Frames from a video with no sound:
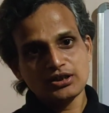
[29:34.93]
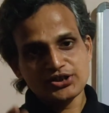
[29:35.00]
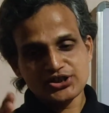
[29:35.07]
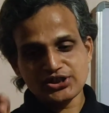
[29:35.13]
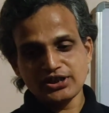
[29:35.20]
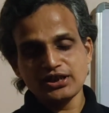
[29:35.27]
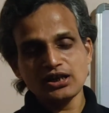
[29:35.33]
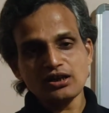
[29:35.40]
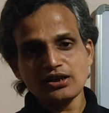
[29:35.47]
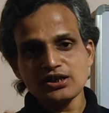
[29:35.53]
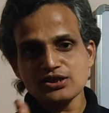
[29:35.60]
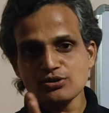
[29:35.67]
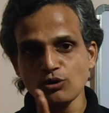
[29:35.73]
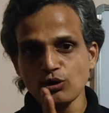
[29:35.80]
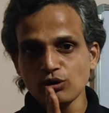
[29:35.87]
Shear
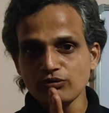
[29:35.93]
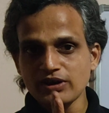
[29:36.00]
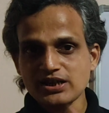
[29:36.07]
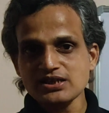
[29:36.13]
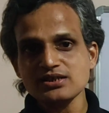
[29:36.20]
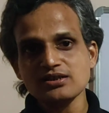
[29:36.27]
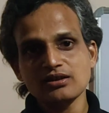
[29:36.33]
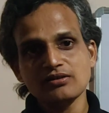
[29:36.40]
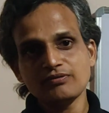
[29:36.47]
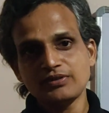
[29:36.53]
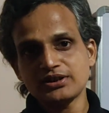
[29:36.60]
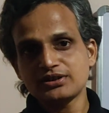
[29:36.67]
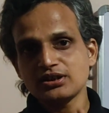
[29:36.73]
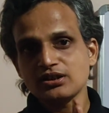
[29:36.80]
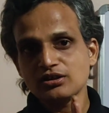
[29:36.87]
is always
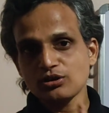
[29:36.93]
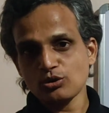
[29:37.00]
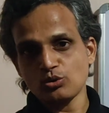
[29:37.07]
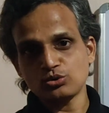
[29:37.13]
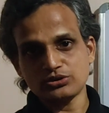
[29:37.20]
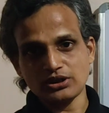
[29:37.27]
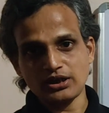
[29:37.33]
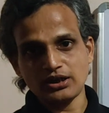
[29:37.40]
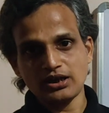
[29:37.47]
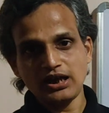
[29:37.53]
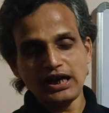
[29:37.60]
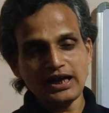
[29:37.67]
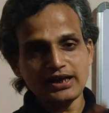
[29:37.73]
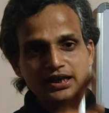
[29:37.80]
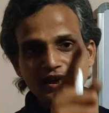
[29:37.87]
with root 3
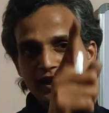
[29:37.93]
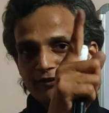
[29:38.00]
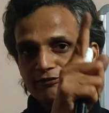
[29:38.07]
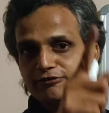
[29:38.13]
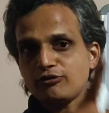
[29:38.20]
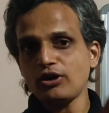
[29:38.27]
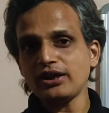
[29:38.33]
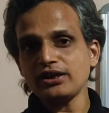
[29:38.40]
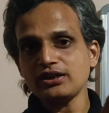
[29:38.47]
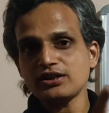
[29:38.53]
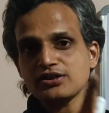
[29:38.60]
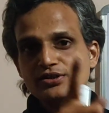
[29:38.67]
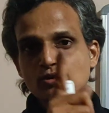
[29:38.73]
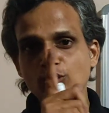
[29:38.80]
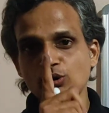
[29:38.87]
and Fy
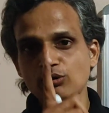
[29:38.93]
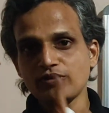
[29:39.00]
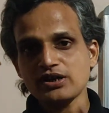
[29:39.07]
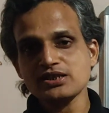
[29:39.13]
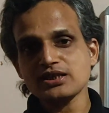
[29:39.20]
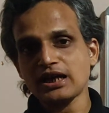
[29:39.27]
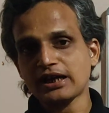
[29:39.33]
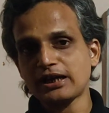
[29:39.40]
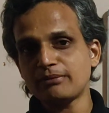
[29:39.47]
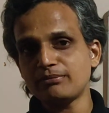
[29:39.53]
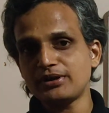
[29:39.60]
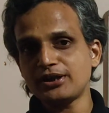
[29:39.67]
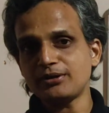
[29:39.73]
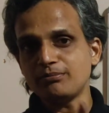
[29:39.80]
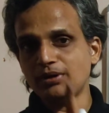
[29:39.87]
is always
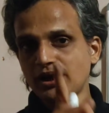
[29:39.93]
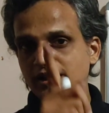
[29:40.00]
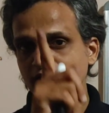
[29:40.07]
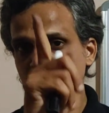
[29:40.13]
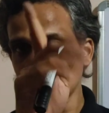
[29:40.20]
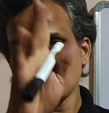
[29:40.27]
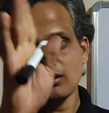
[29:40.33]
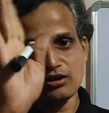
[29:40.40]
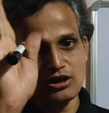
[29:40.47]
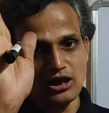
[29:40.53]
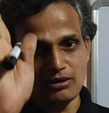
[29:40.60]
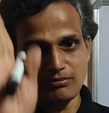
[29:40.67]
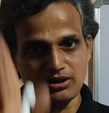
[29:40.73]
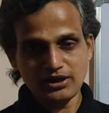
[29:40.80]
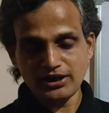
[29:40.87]
accompanied by
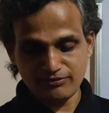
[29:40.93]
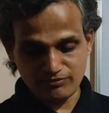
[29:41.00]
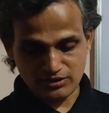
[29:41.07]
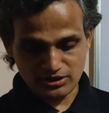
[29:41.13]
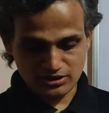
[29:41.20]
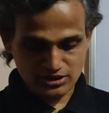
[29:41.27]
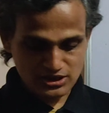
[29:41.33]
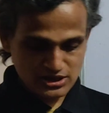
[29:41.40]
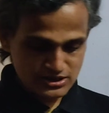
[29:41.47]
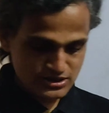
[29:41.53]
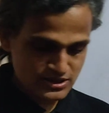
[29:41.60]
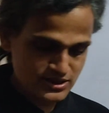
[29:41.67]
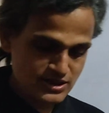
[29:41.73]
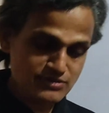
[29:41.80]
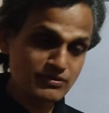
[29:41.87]
gamma m1.
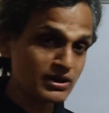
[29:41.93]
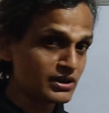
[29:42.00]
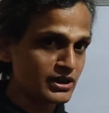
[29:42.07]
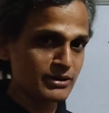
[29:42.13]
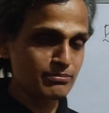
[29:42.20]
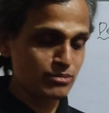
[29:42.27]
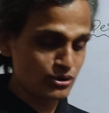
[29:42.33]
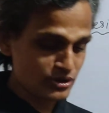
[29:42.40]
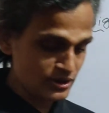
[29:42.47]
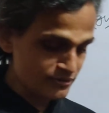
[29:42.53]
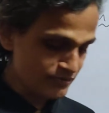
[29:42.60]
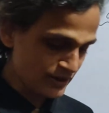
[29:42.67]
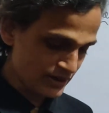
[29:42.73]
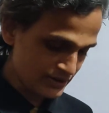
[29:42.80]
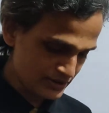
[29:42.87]
This is one
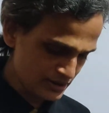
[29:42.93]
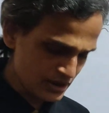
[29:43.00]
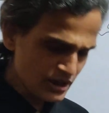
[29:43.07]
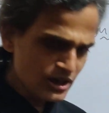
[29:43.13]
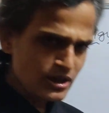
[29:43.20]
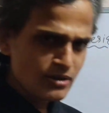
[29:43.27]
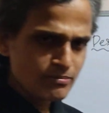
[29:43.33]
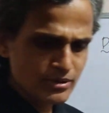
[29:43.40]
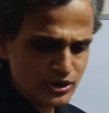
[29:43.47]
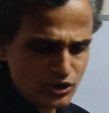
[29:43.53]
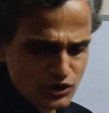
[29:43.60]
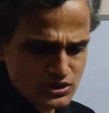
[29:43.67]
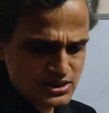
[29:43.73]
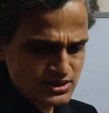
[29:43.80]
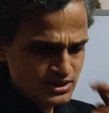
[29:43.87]
important factor
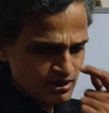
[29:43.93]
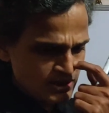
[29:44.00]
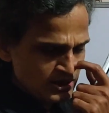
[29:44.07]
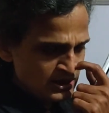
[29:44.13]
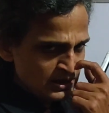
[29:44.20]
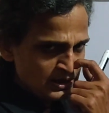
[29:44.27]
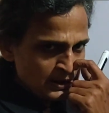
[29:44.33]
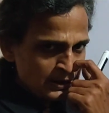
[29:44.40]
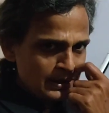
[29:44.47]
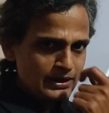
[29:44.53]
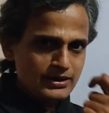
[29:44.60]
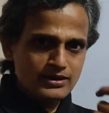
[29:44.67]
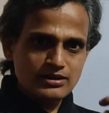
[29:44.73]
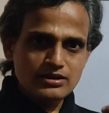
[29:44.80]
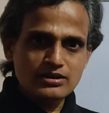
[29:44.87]
because
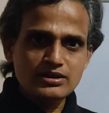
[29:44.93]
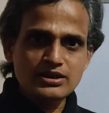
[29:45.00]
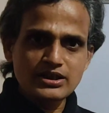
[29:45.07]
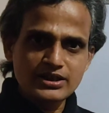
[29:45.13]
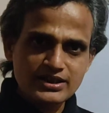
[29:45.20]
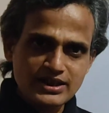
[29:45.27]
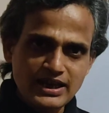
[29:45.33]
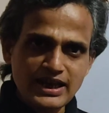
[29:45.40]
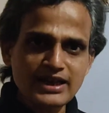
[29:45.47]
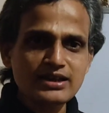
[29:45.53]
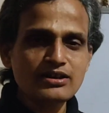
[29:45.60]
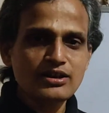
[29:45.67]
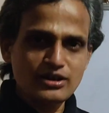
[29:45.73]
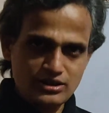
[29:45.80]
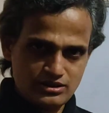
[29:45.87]
it
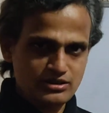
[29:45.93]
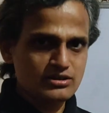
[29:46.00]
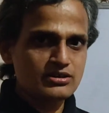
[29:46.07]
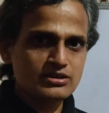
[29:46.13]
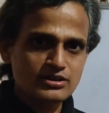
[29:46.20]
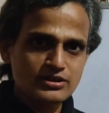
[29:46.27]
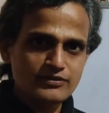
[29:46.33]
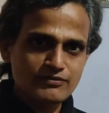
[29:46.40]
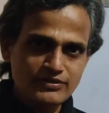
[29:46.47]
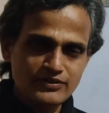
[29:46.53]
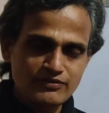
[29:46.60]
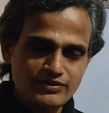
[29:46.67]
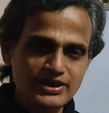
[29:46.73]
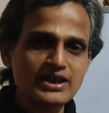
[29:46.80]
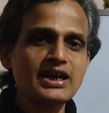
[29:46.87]
can
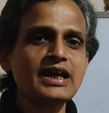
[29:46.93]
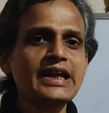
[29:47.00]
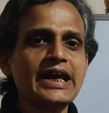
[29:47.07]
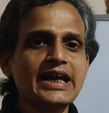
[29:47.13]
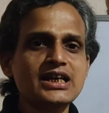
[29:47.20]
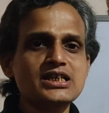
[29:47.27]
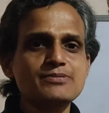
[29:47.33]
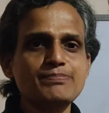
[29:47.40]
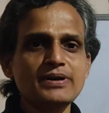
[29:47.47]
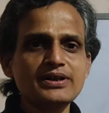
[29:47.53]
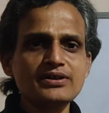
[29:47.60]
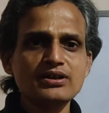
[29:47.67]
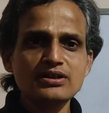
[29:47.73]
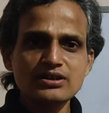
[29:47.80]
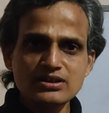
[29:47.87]
we can
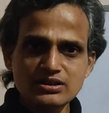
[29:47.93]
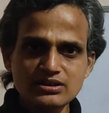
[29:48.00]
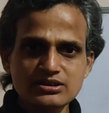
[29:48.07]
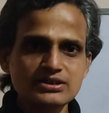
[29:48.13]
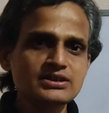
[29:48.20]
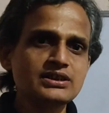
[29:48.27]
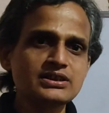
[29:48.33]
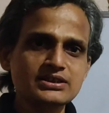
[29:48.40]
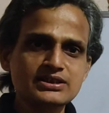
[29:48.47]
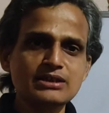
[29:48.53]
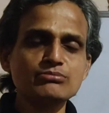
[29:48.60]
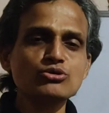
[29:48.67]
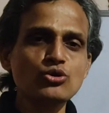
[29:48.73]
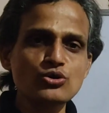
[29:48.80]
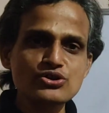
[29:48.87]
expect
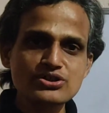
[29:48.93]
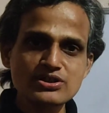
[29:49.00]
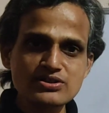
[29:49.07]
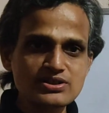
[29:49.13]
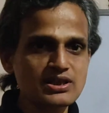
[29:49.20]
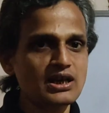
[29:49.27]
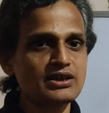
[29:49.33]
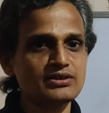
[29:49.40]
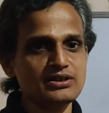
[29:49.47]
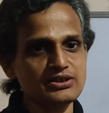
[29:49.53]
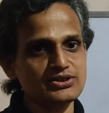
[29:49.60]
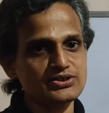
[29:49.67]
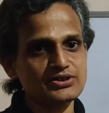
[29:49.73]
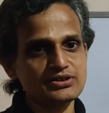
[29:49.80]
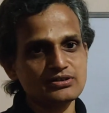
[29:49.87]
some questions like
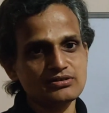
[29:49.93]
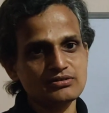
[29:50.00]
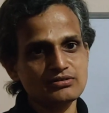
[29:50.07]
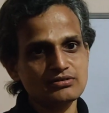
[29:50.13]
this.